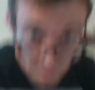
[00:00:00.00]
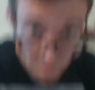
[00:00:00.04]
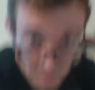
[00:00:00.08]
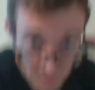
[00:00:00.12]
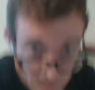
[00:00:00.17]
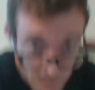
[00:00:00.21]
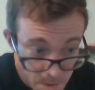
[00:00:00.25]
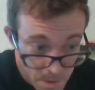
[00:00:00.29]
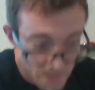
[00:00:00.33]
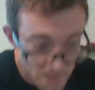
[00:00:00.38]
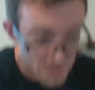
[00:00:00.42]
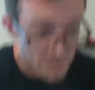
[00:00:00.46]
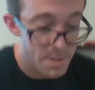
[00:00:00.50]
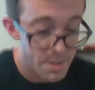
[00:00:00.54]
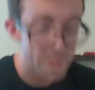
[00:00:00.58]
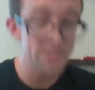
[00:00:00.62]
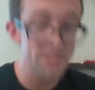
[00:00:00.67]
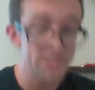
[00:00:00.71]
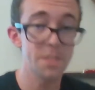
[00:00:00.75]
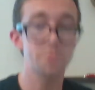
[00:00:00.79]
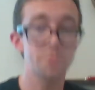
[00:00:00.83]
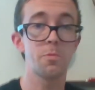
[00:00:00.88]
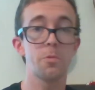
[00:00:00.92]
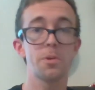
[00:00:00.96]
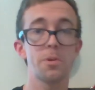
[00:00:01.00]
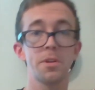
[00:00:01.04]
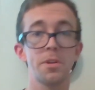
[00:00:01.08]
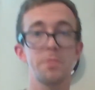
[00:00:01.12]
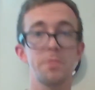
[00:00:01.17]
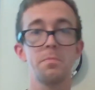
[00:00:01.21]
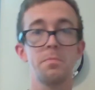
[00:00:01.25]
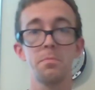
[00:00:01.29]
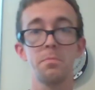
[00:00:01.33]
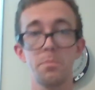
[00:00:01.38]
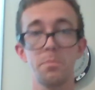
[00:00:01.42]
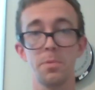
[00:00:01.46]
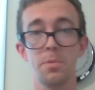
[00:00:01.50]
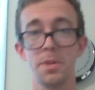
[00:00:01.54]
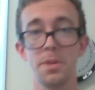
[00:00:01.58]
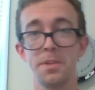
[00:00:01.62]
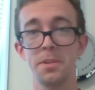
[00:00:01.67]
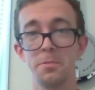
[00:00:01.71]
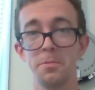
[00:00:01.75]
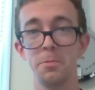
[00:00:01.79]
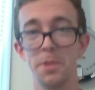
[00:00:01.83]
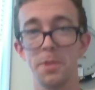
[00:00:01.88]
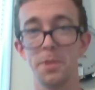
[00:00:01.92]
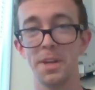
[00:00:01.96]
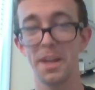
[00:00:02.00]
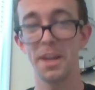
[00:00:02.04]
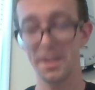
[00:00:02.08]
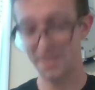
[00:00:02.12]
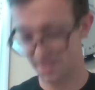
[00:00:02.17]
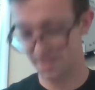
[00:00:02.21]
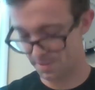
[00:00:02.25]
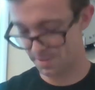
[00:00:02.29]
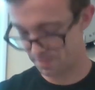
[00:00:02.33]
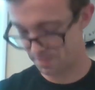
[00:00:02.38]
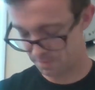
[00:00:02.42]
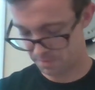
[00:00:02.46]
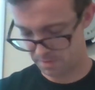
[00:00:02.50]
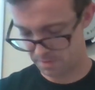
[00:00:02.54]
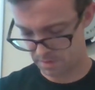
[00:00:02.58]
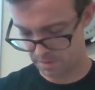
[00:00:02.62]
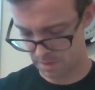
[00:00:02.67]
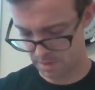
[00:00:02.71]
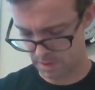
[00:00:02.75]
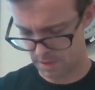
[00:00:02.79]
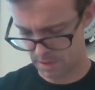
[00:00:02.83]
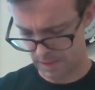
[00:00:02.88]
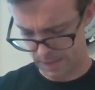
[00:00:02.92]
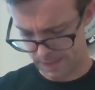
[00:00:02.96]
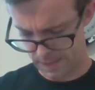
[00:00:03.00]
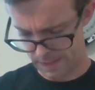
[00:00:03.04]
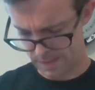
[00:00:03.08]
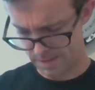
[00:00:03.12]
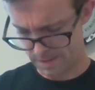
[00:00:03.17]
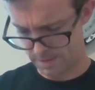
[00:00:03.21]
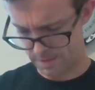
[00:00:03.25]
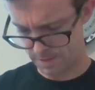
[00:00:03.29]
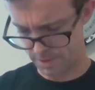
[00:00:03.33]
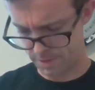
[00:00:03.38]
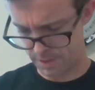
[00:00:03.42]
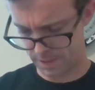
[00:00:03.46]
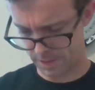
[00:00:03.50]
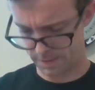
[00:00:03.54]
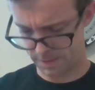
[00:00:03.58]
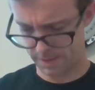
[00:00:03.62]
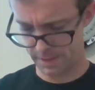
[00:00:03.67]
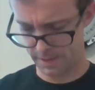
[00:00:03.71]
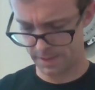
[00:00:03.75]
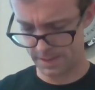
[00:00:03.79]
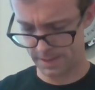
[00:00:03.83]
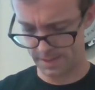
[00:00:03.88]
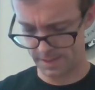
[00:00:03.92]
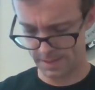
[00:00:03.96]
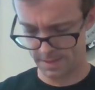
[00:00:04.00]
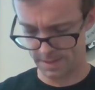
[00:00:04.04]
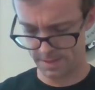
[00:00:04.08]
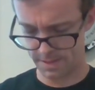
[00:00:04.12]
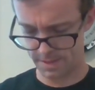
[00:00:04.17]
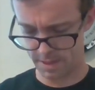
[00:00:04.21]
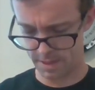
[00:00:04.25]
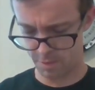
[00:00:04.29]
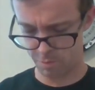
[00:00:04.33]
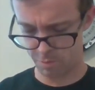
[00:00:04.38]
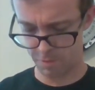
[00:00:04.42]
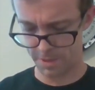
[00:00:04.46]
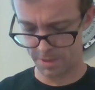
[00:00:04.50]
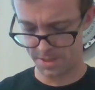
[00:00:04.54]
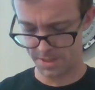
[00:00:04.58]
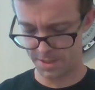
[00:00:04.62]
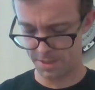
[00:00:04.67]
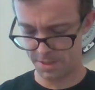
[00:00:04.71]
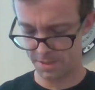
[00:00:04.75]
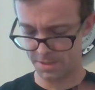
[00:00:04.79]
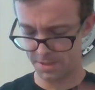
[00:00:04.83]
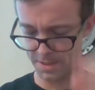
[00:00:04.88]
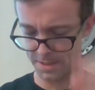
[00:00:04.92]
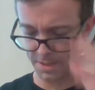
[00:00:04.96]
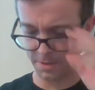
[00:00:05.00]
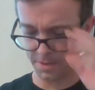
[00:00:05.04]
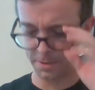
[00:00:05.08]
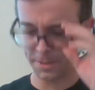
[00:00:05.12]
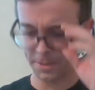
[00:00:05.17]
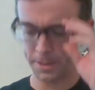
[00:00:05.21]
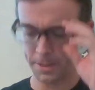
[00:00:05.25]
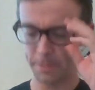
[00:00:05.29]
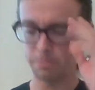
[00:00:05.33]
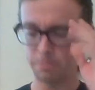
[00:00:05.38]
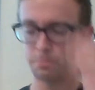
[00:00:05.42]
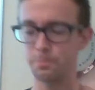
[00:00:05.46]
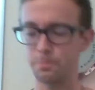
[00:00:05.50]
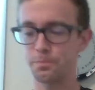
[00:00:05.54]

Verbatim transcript: searched, exported, printed, redacted. Let's check the stopwatch here, see how I did.